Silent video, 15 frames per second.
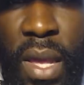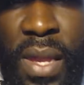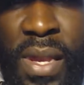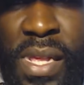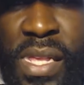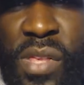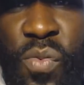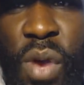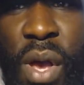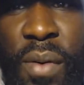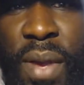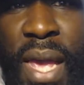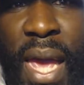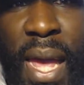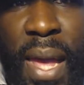This is where
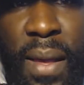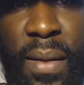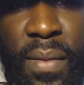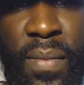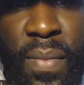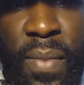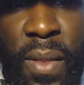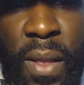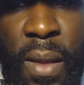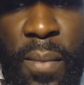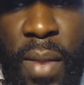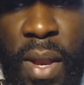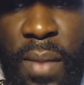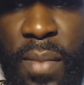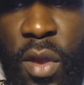we at.
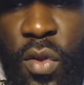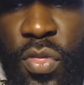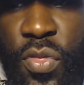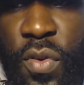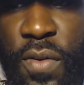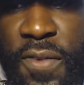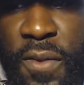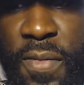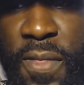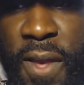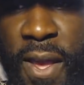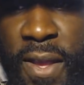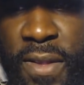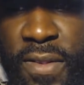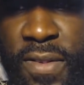But let me go through a few
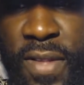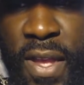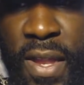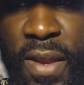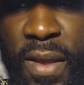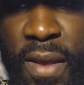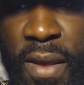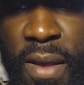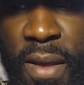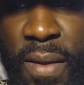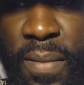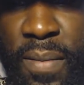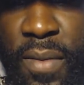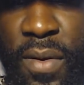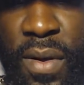things that
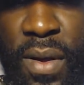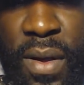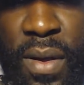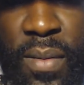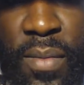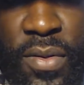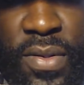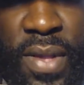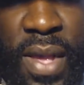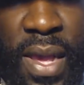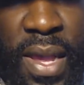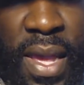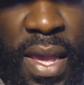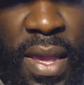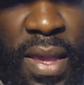
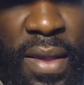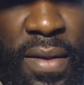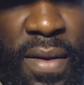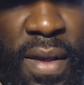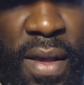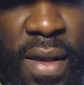Mosai gave